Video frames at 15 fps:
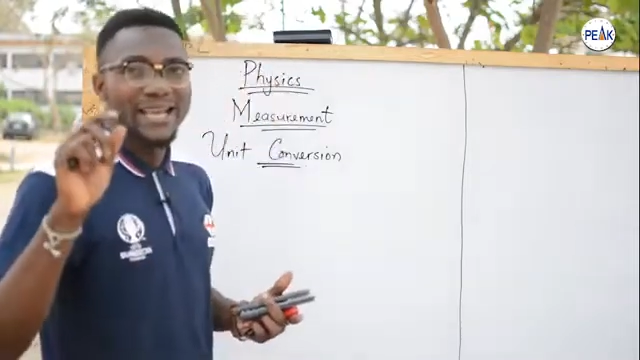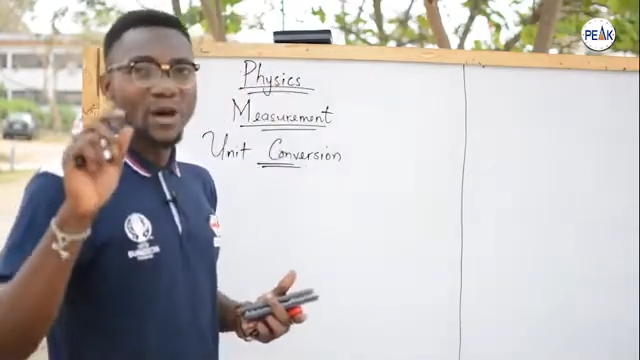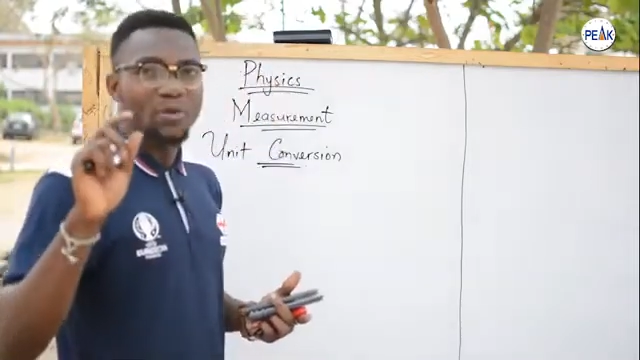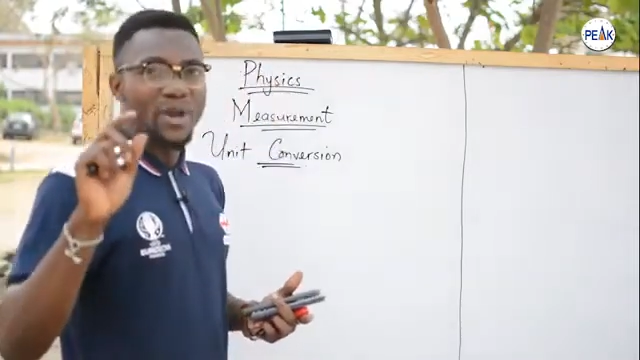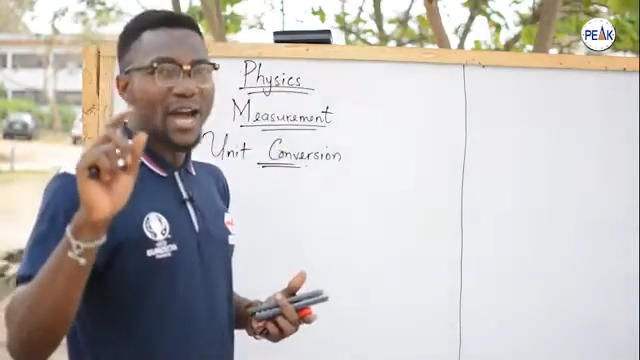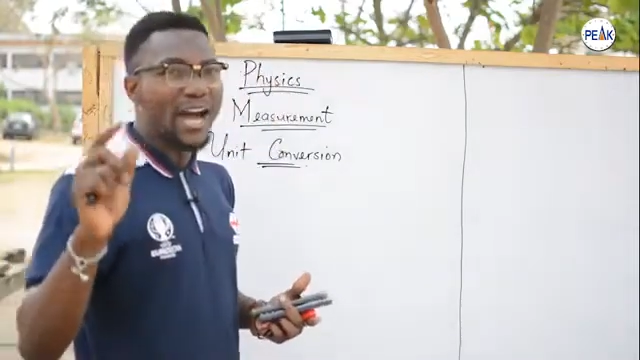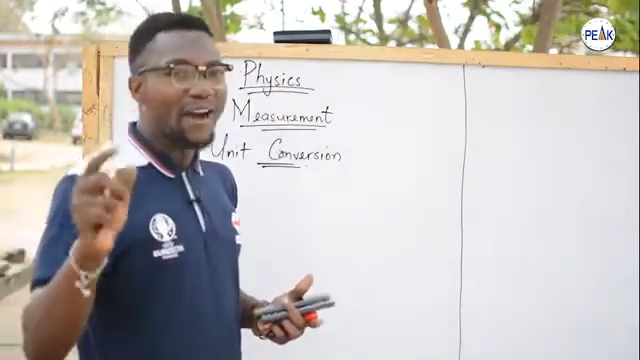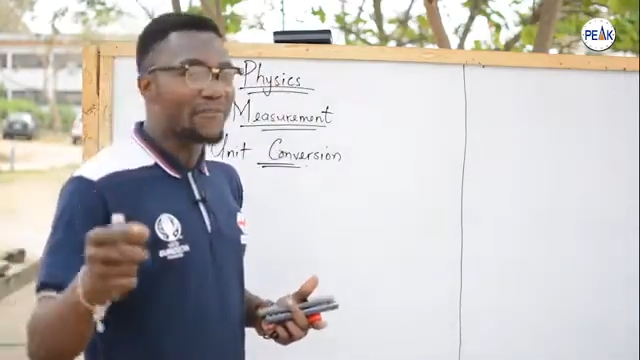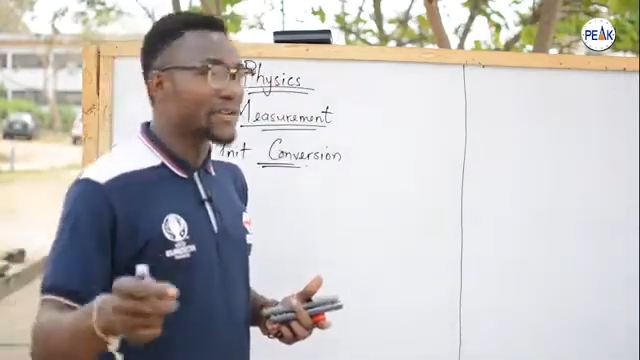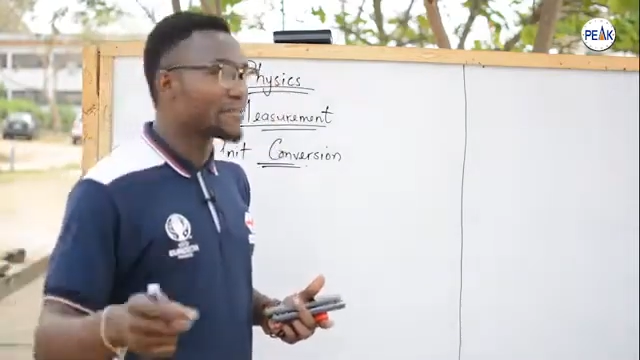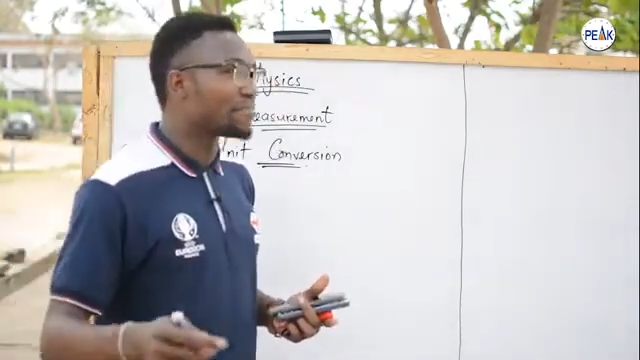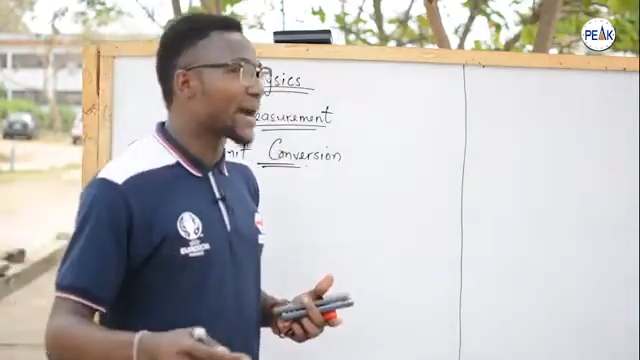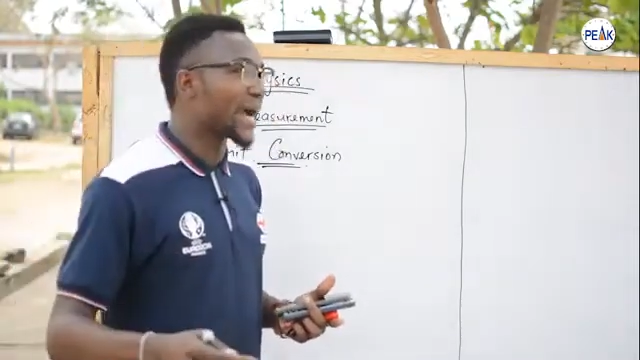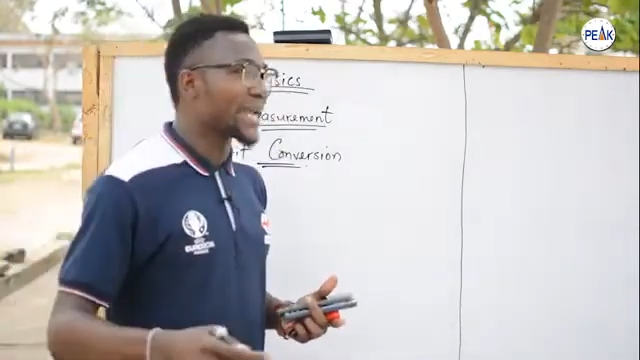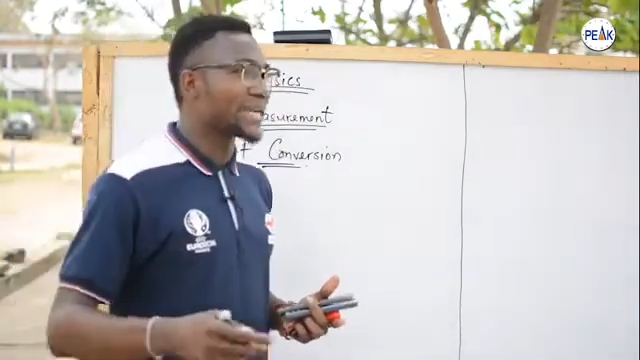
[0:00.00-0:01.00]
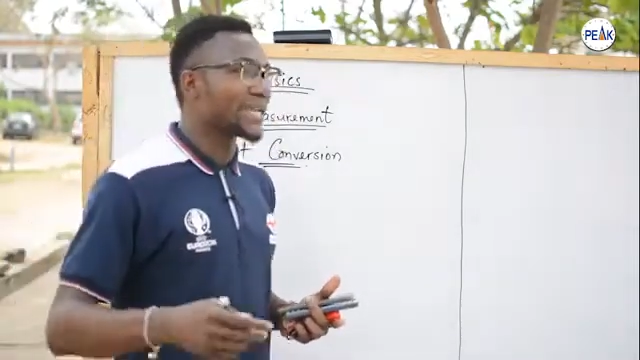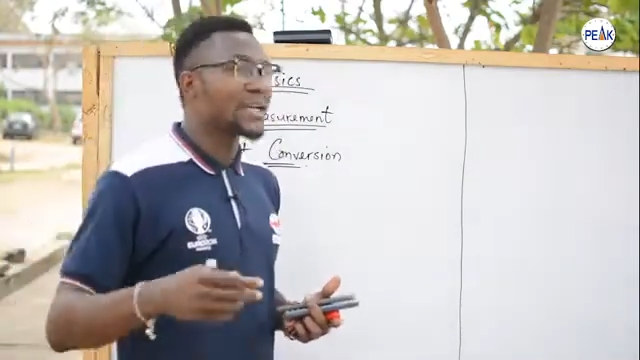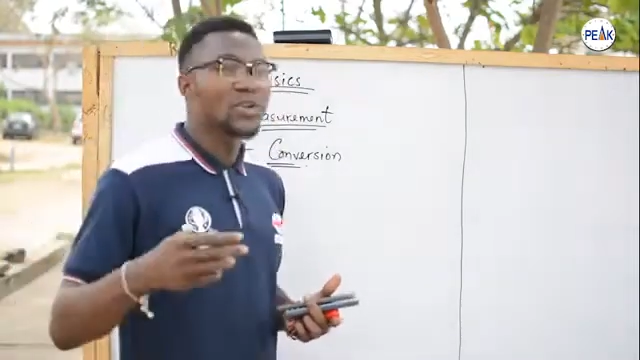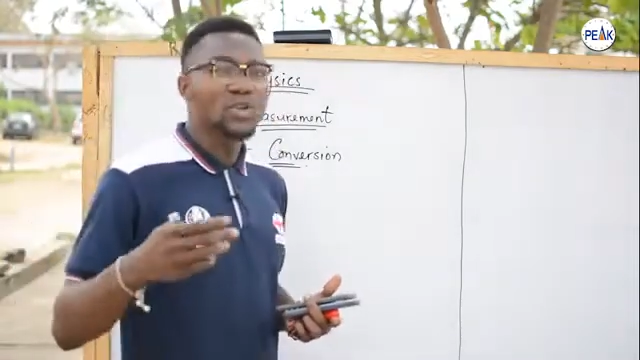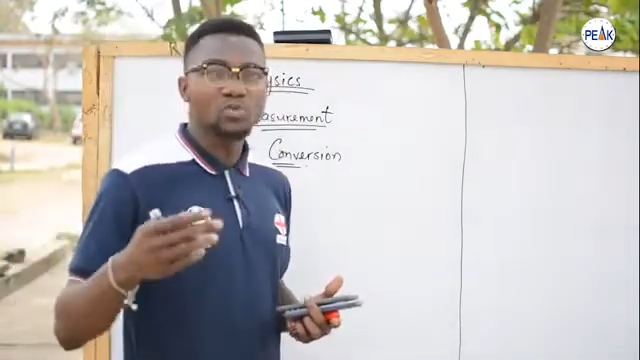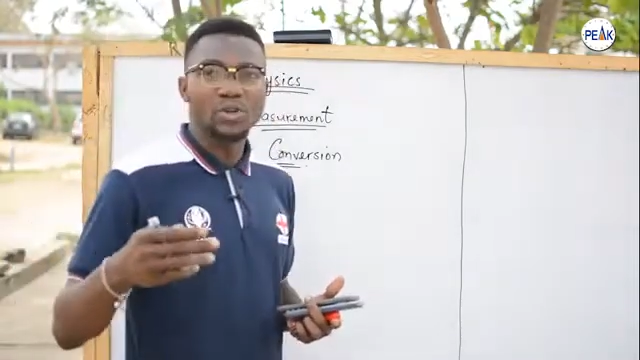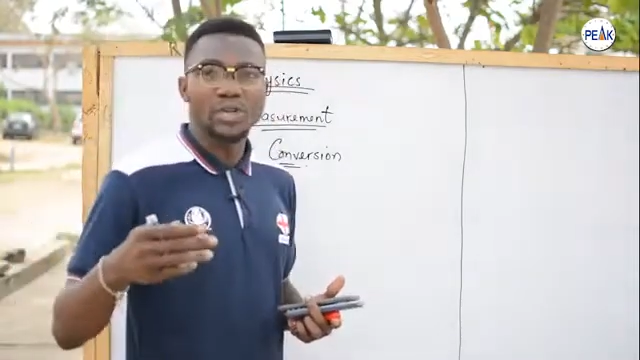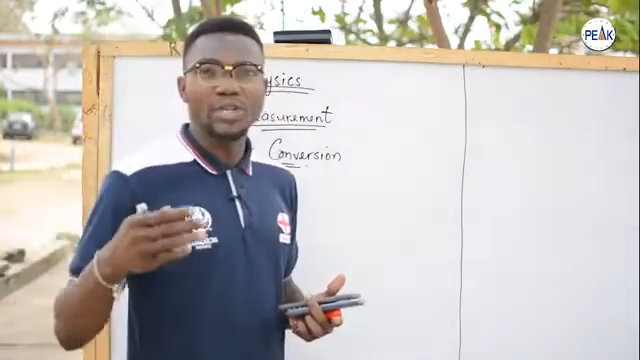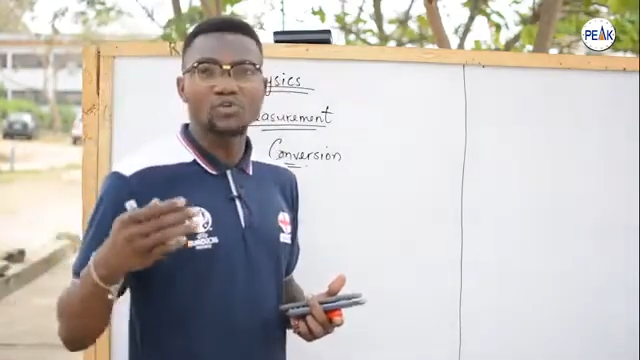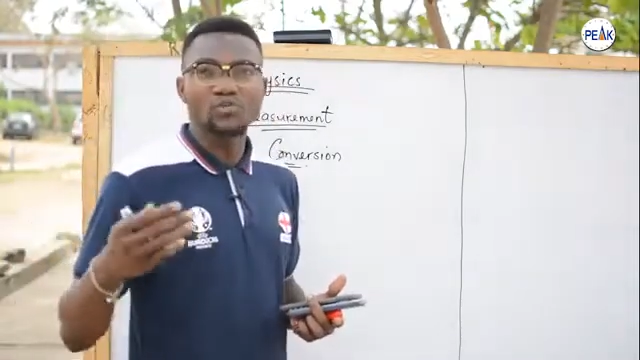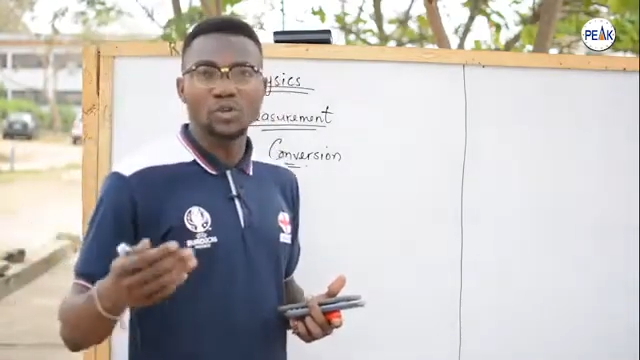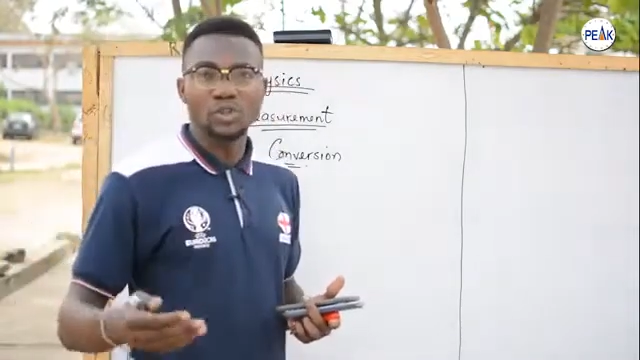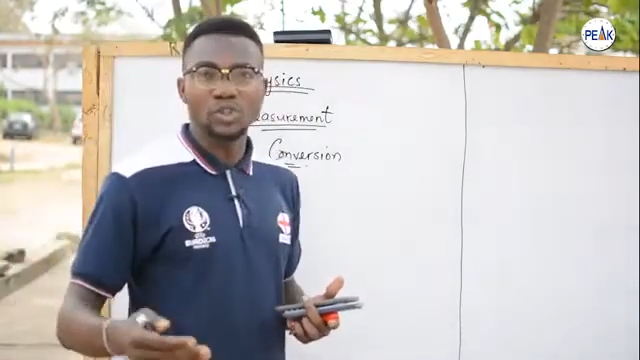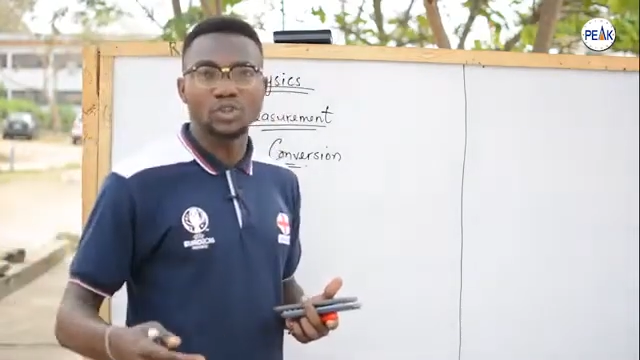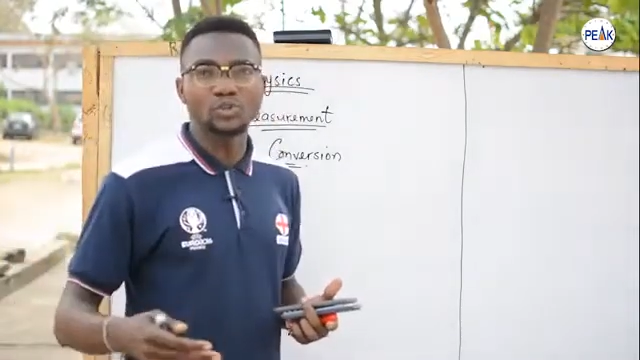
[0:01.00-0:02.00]
we have in mind, let us quickly
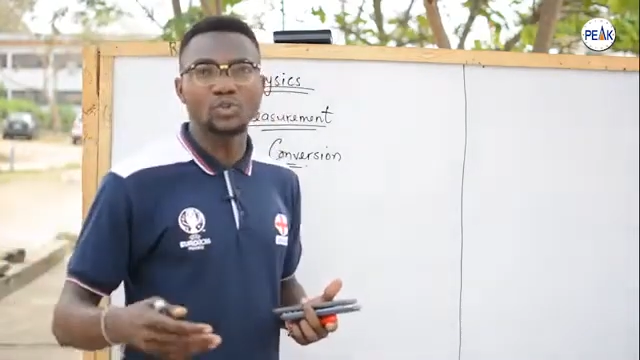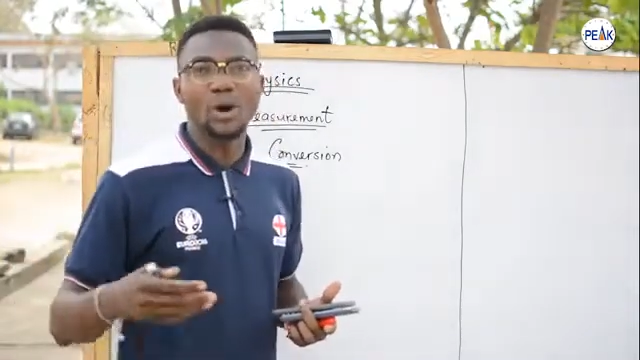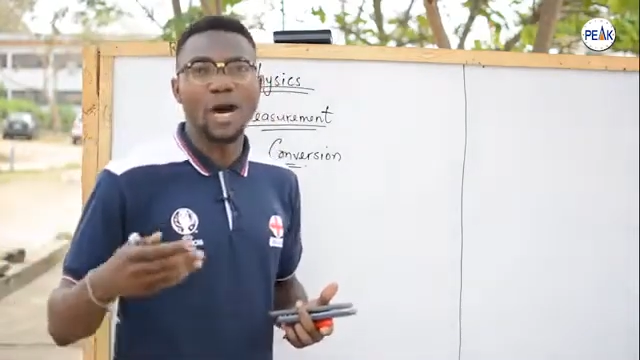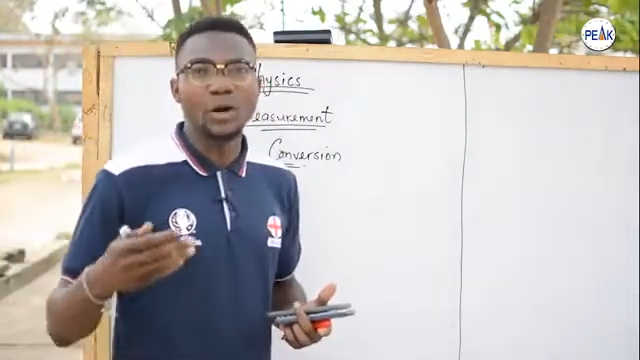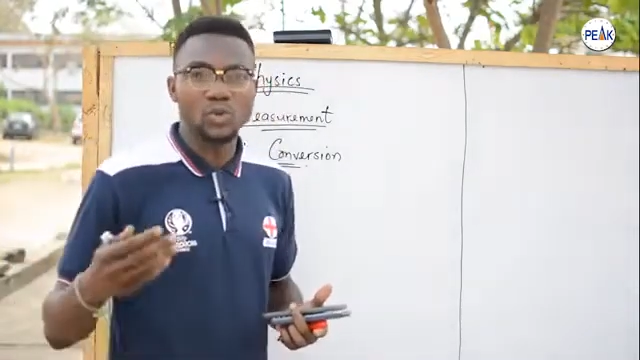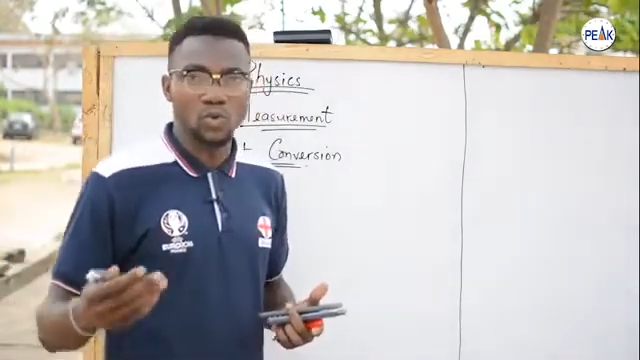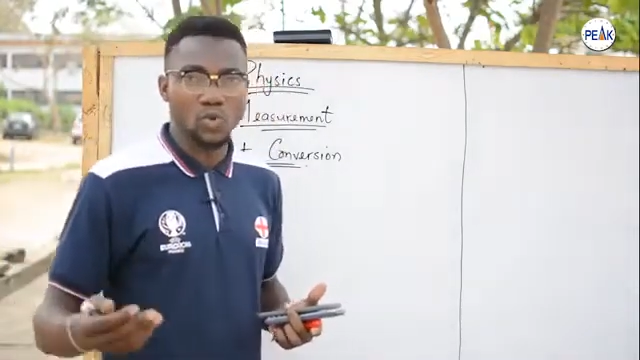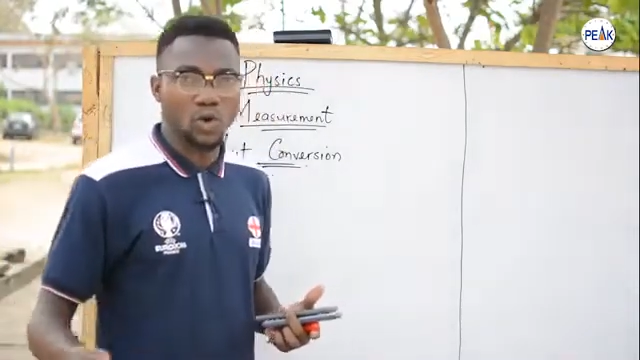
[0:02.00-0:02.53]
run through how to